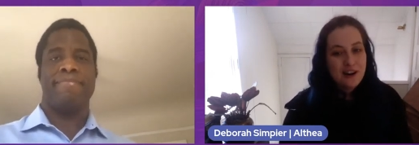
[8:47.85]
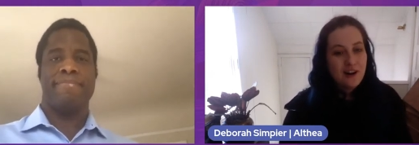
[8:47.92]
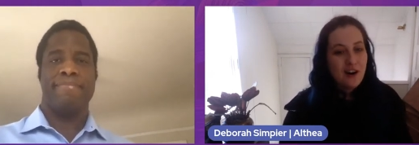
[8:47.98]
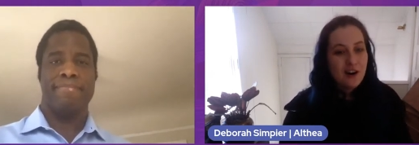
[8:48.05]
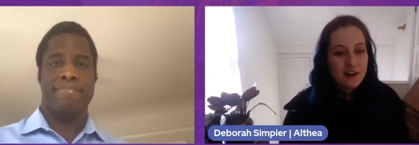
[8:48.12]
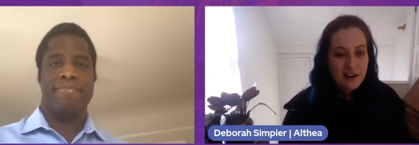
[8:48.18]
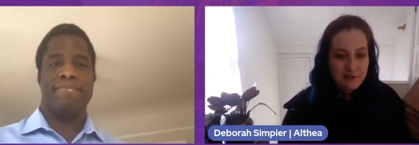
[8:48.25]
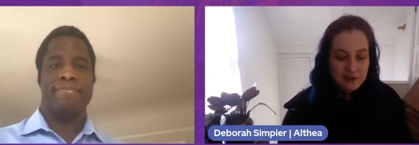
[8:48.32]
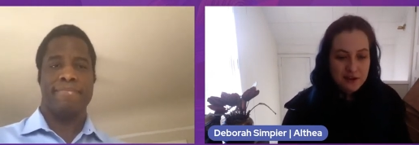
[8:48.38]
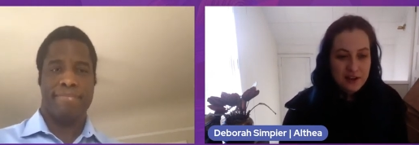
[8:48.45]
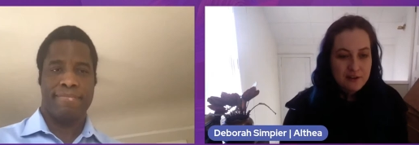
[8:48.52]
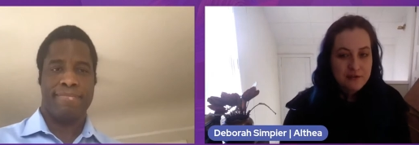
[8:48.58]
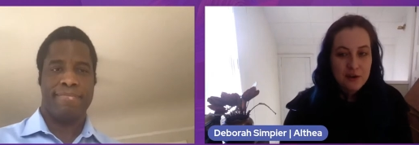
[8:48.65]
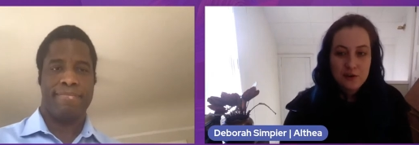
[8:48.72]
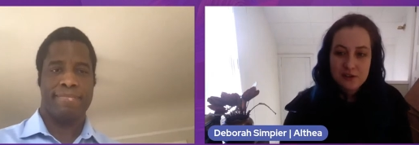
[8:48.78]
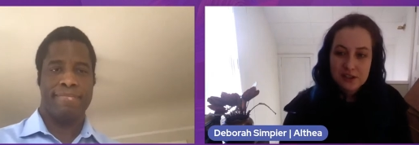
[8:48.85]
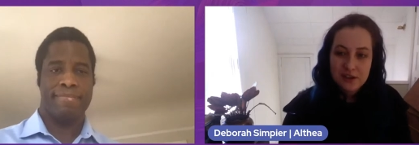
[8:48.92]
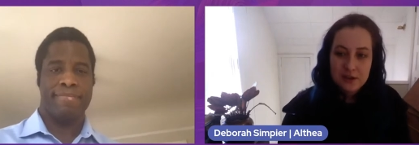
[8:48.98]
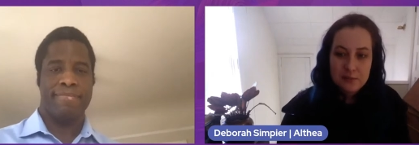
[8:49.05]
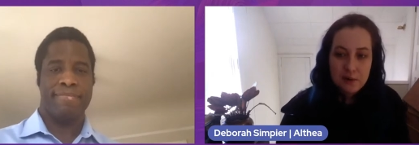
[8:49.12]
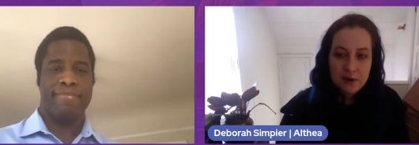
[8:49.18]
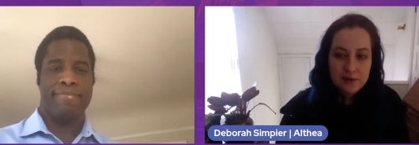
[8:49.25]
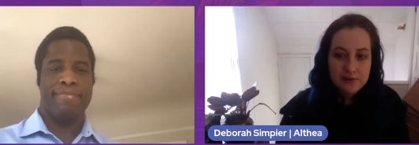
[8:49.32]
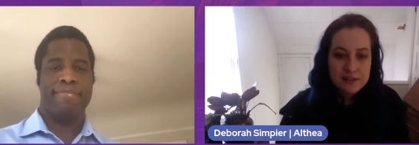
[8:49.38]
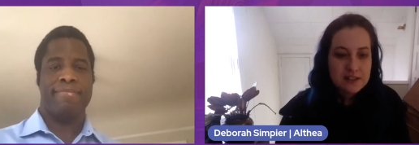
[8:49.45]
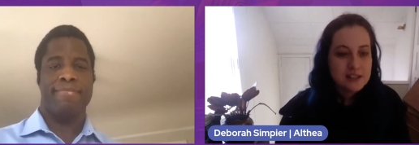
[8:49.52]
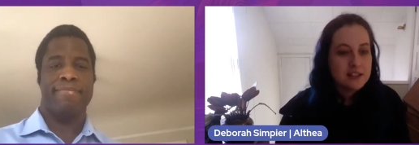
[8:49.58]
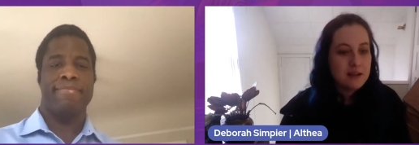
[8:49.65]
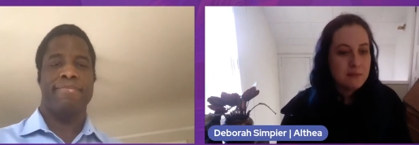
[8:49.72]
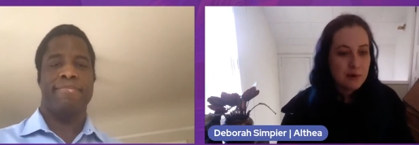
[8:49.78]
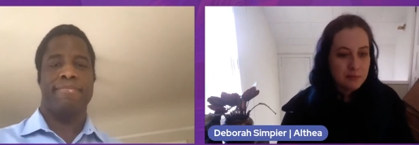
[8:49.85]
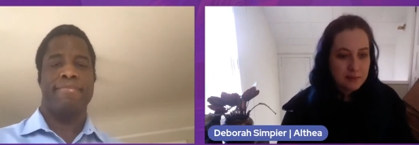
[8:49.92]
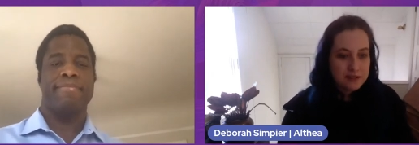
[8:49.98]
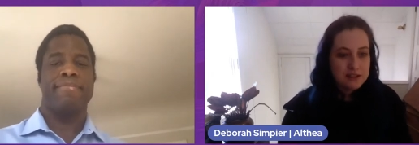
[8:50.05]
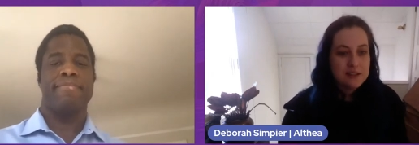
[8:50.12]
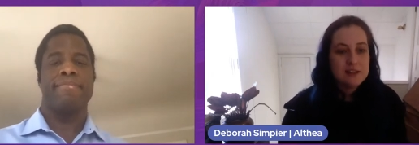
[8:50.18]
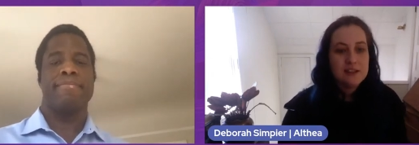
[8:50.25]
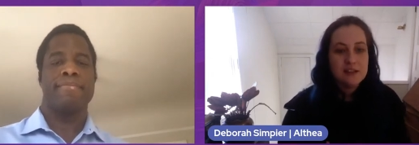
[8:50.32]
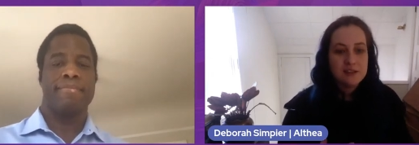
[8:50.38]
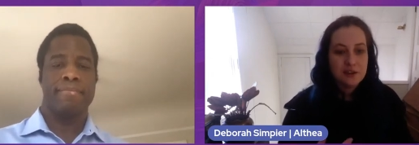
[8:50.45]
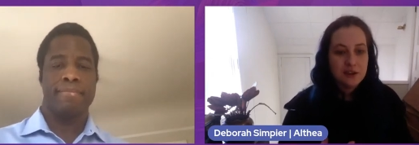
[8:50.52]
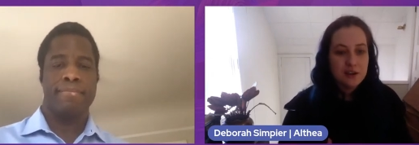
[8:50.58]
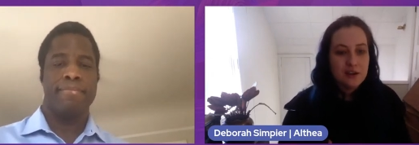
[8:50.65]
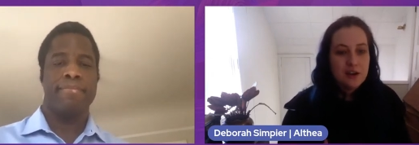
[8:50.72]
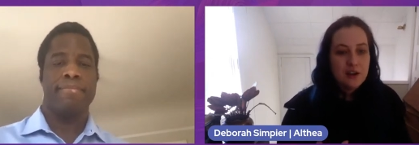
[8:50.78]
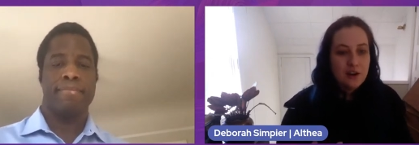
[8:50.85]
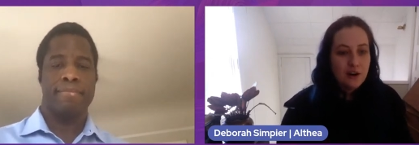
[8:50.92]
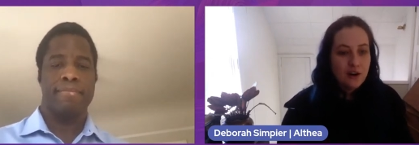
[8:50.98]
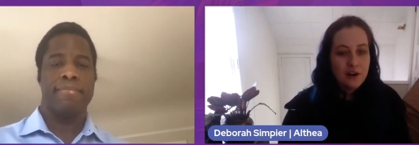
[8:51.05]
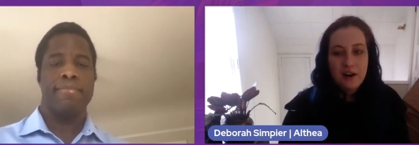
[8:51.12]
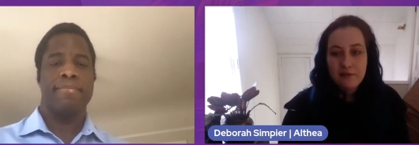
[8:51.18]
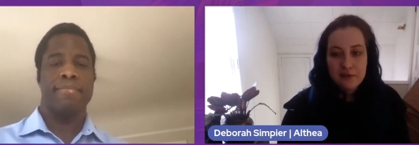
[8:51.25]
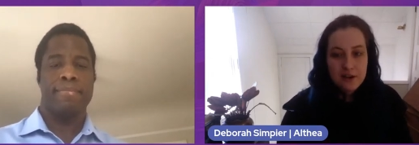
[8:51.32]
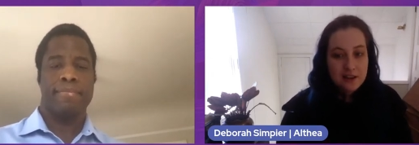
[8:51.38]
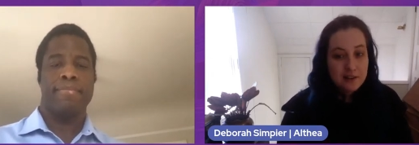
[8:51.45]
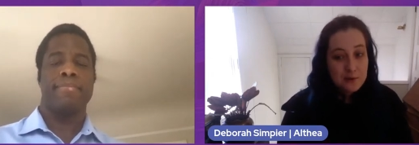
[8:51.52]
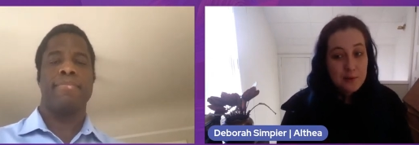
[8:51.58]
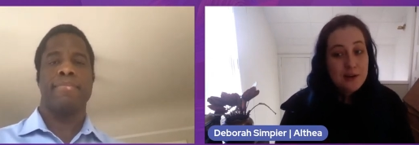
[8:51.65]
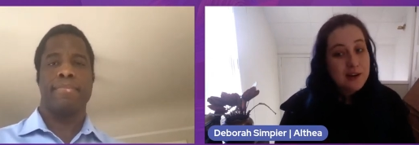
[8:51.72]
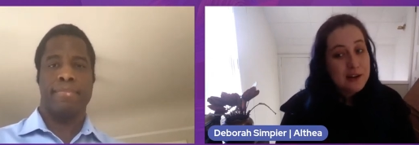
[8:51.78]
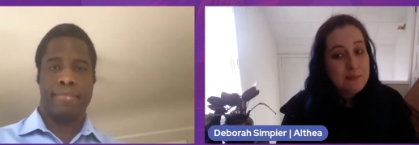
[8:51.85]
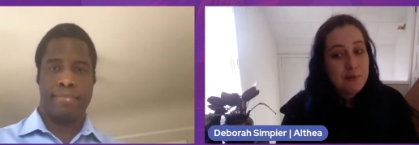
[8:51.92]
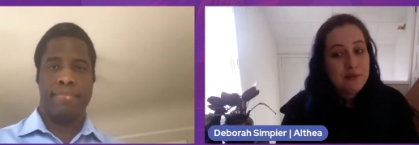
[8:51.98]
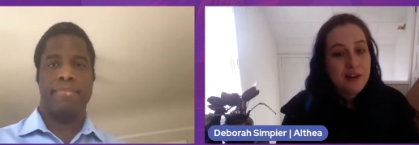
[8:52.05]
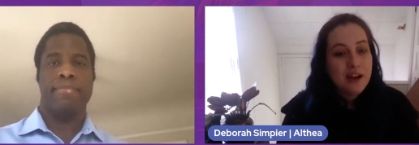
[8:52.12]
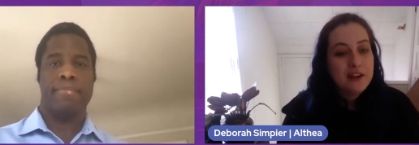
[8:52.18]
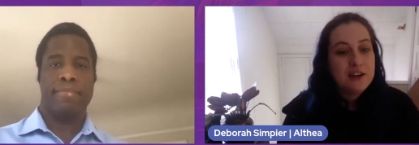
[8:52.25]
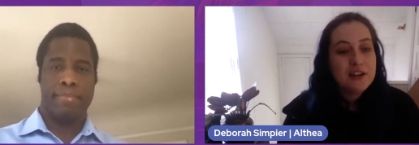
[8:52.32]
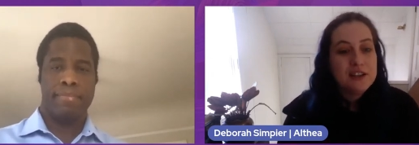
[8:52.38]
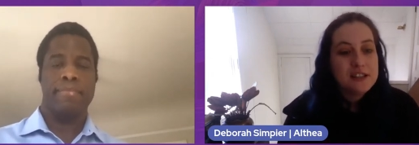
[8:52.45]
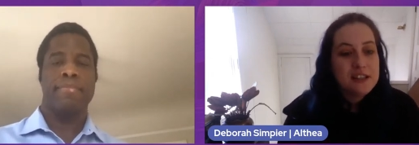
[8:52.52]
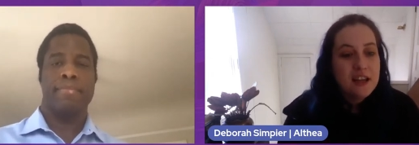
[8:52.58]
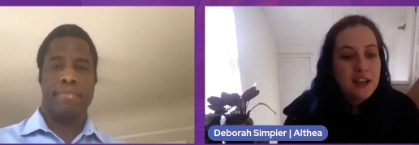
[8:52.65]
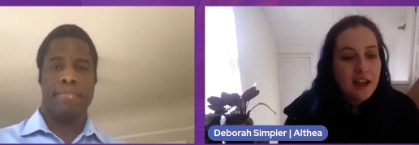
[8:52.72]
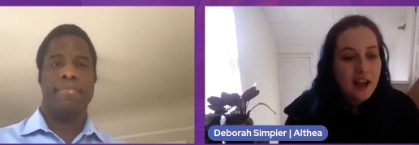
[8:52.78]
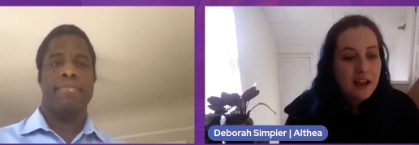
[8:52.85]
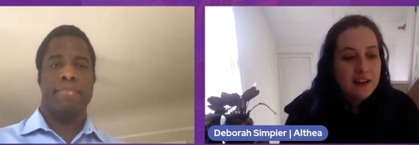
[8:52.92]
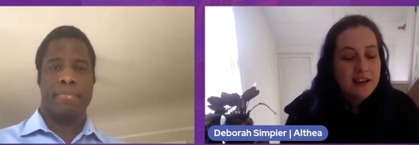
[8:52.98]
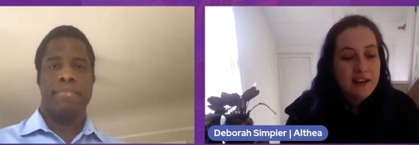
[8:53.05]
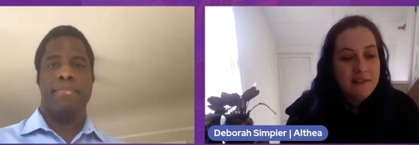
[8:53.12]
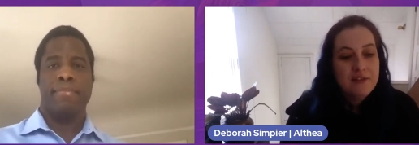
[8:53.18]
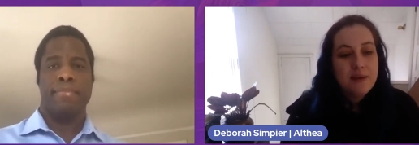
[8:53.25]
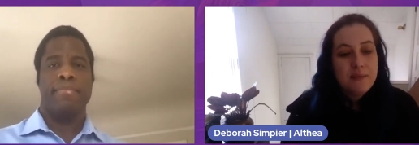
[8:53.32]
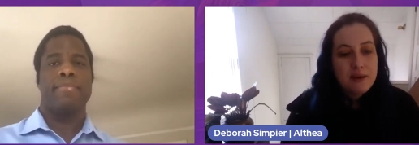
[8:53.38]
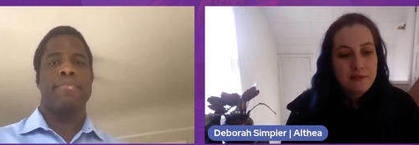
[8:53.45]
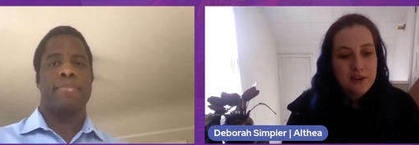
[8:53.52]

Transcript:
Speaker 1: our everyday folks that are part of the system, our businesses, our our everyday liquidity providers, and give them that